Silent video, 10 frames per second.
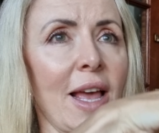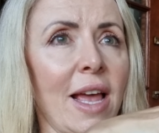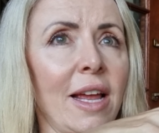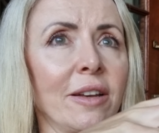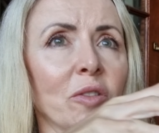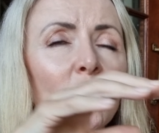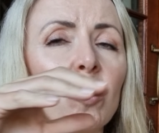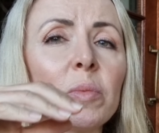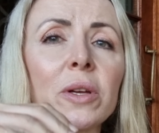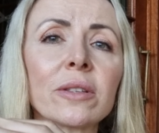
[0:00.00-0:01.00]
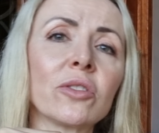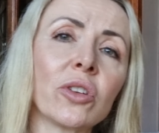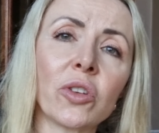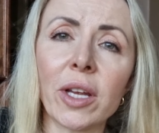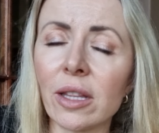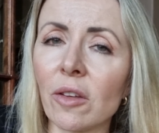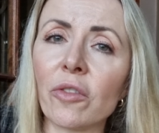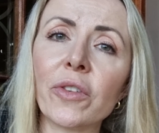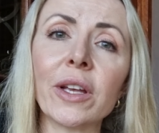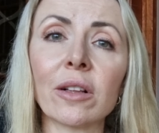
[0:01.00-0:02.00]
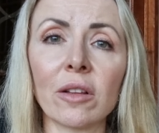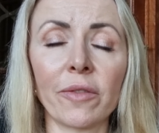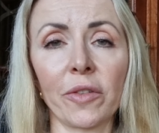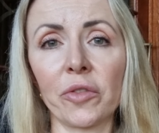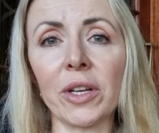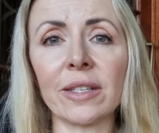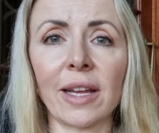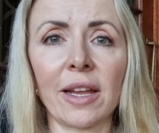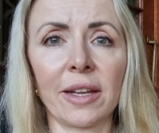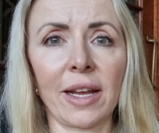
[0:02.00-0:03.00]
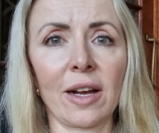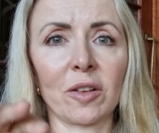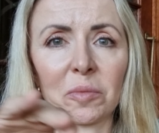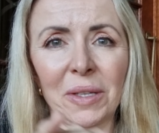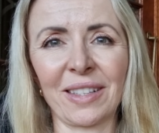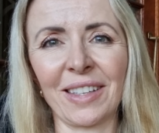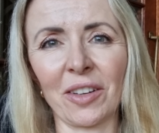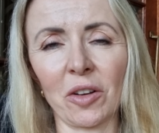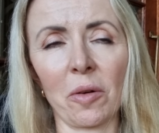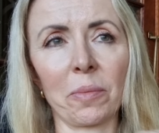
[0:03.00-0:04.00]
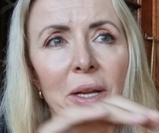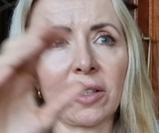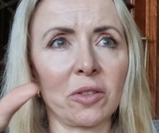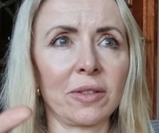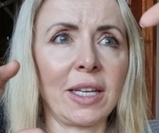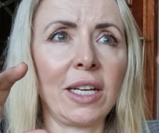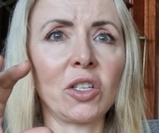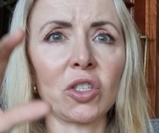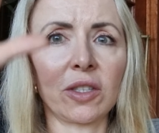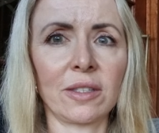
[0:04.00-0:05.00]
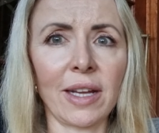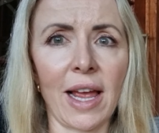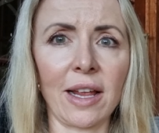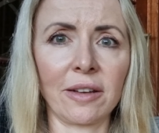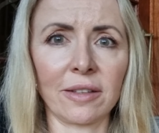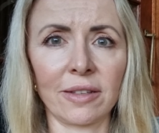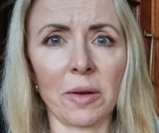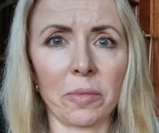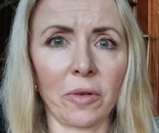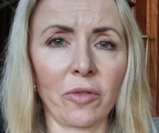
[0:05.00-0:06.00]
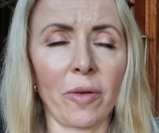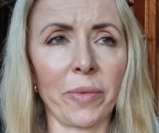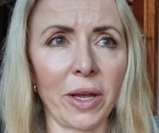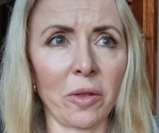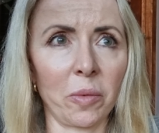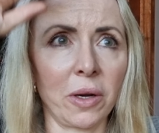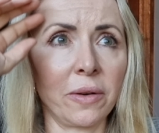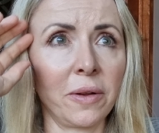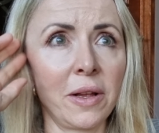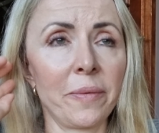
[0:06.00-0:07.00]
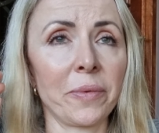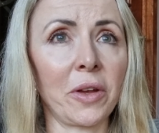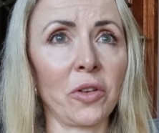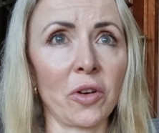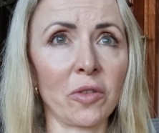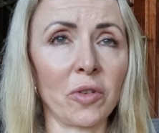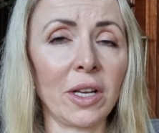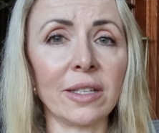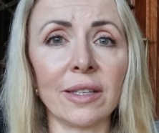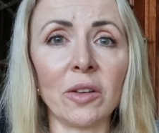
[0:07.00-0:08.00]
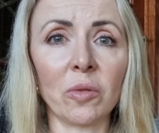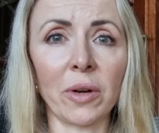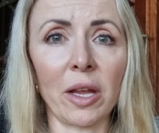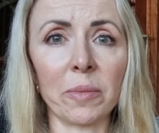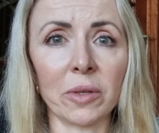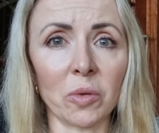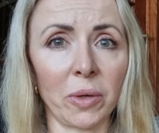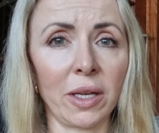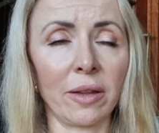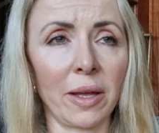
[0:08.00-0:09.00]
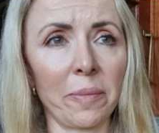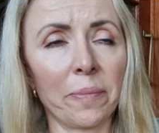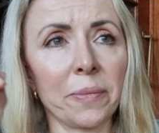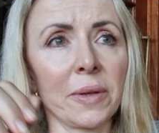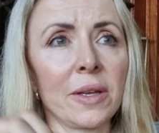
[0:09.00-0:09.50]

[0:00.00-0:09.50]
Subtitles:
and it's almost, you get the feel of a freestanding house, but it's in a complex because each stand is separate from the other one, and you don't really see your neighbors or hear them.